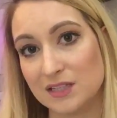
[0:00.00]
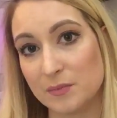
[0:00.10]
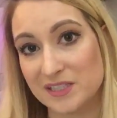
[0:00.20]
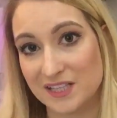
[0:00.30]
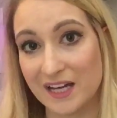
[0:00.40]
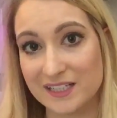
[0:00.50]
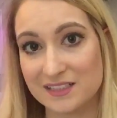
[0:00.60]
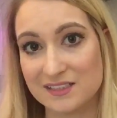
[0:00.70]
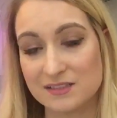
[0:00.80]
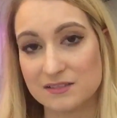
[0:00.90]
I'm
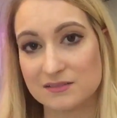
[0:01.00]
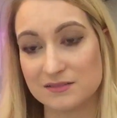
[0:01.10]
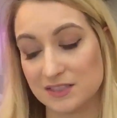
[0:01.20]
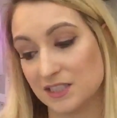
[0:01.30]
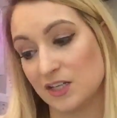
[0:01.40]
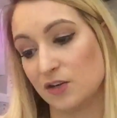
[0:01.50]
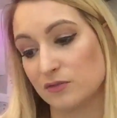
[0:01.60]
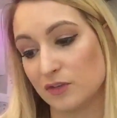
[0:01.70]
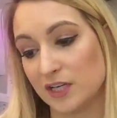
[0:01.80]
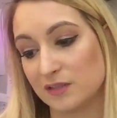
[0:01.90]
excited to get
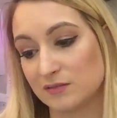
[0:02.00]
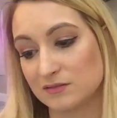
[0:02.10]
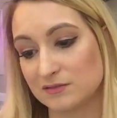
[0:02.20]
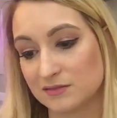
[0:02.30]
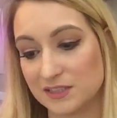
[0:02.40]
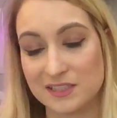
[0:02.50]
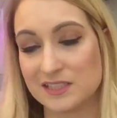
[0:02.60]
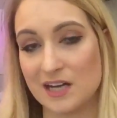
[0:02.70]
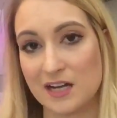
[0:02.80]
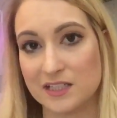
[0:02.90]
over it because
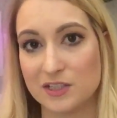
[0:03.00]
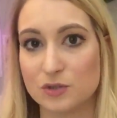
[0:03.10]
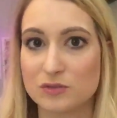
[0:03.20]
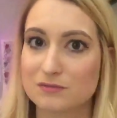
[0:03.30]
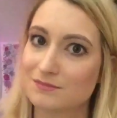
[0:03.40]
it's not cute.